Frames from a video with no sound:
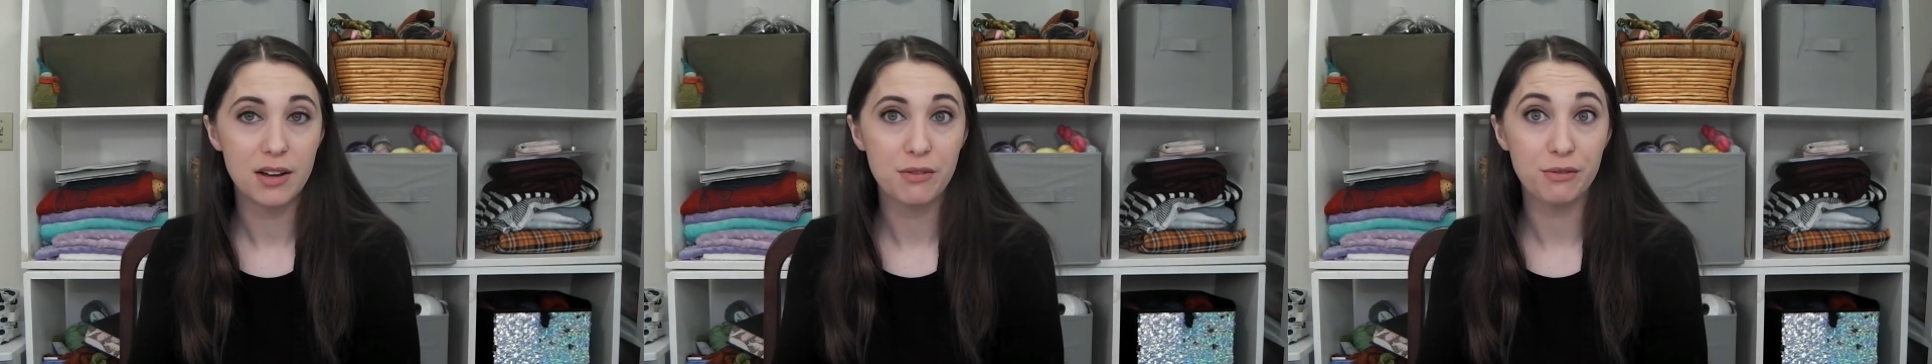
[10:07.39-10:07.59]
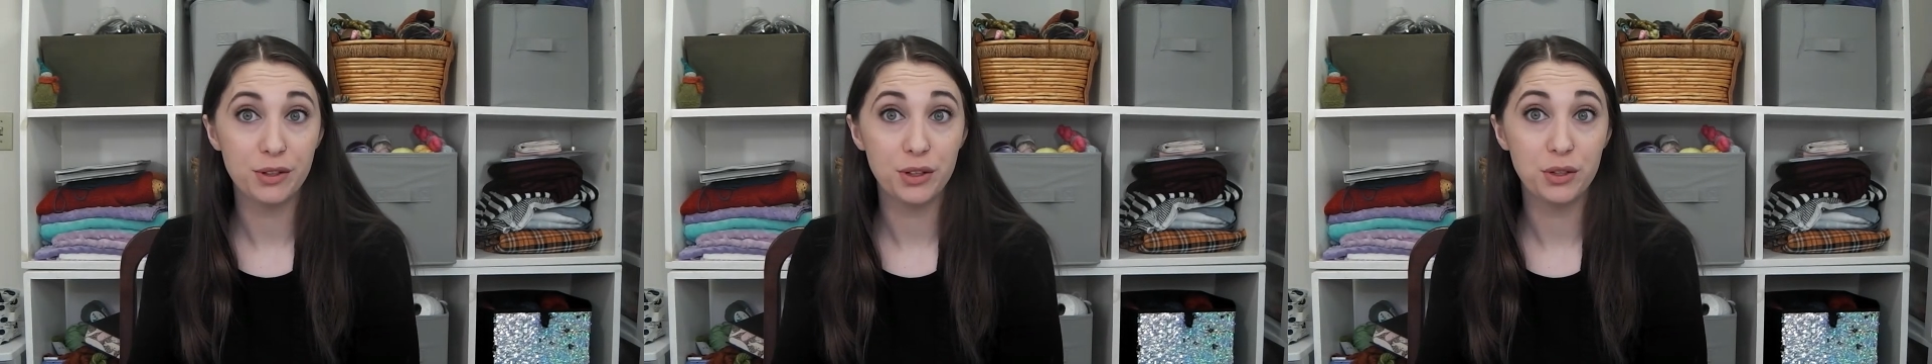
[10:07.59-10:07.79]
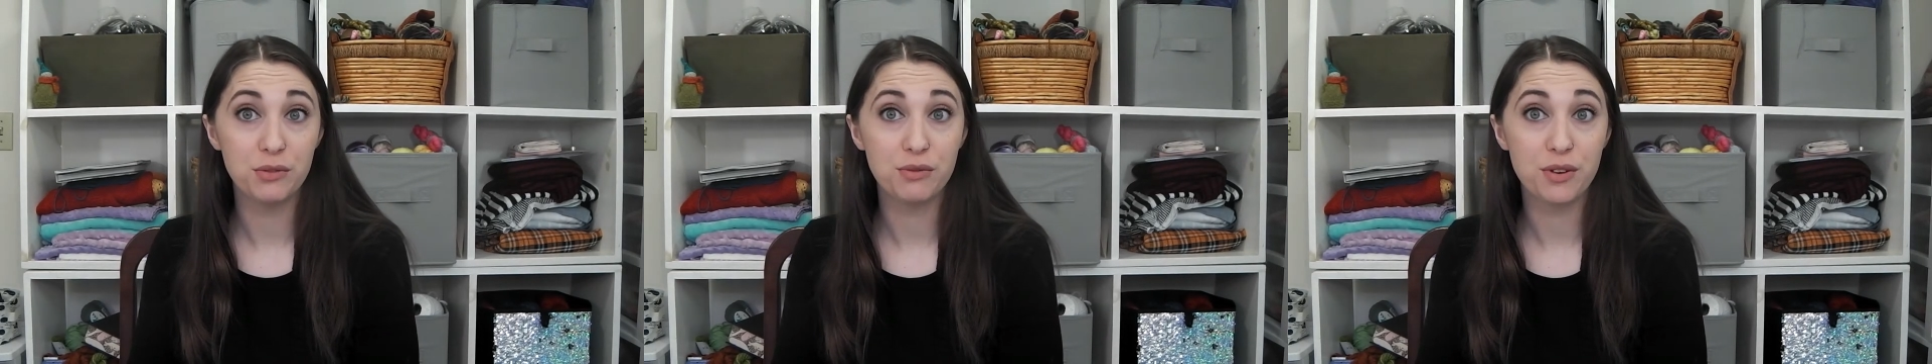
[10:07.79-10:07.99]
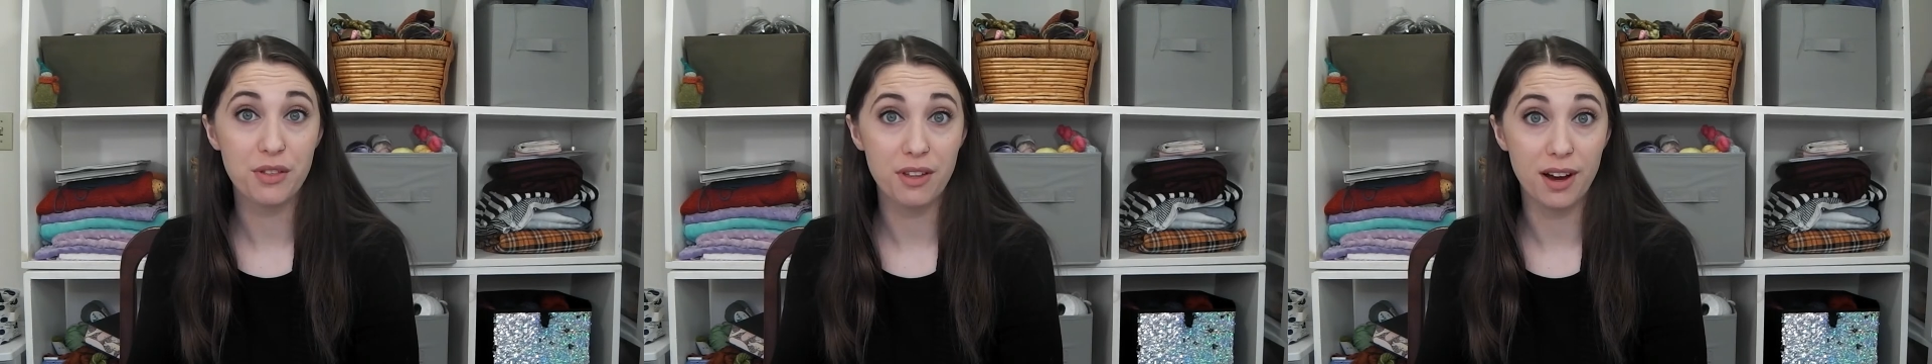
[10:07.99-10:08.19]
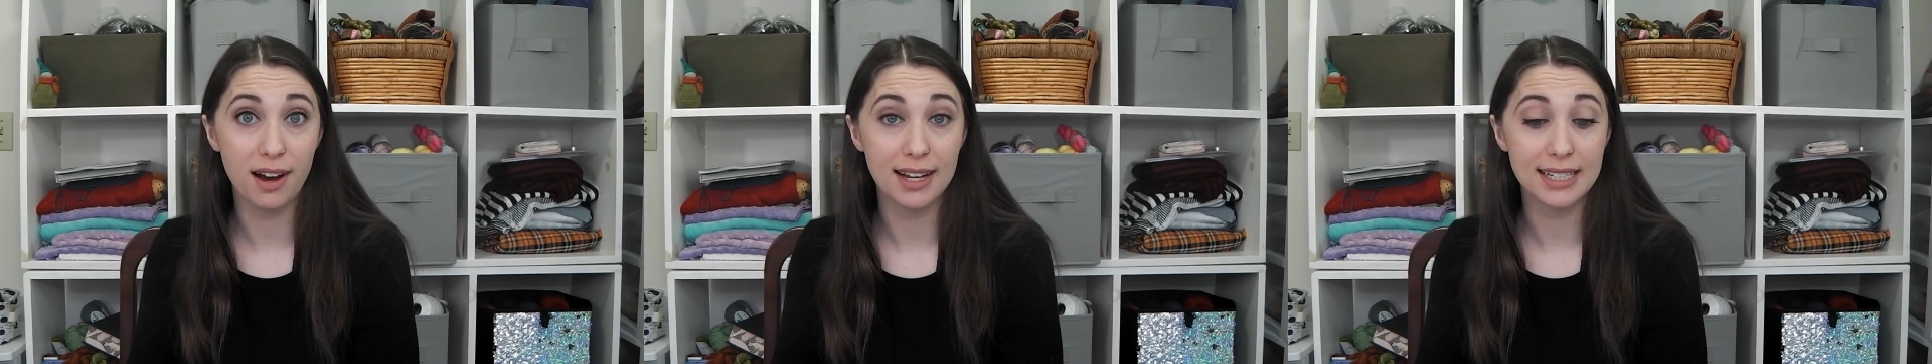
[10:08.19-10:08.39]
food for
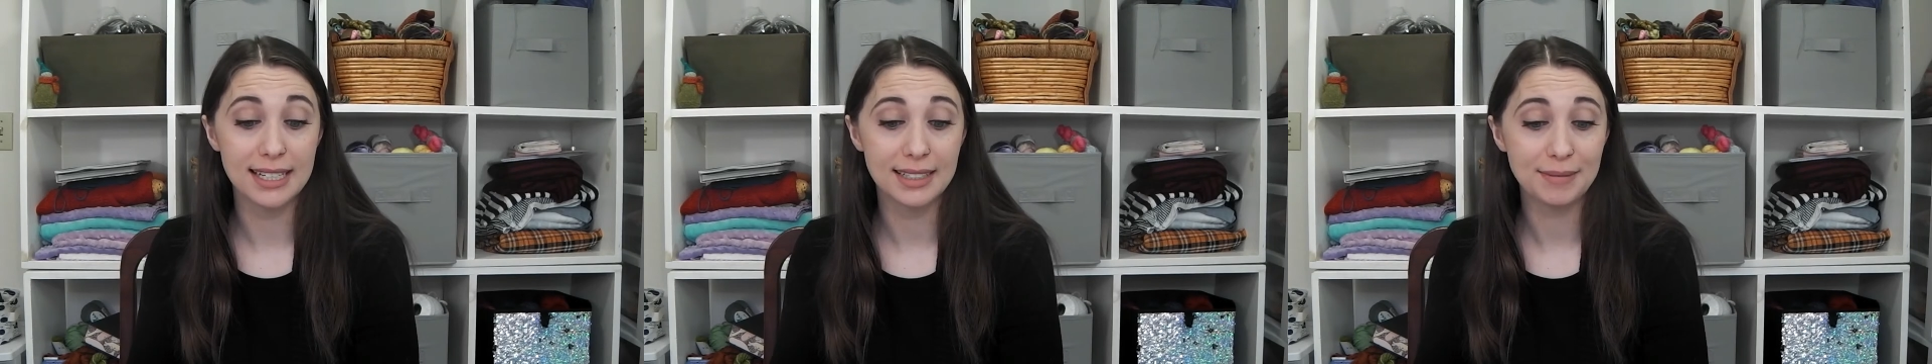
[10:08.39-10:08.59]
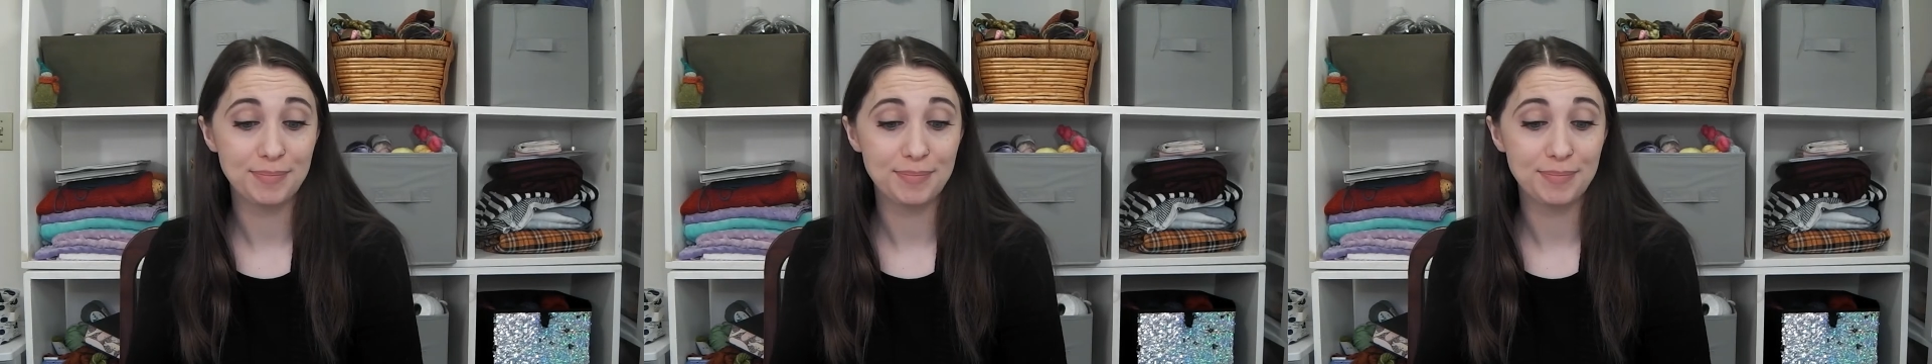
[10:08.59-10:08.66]
thought.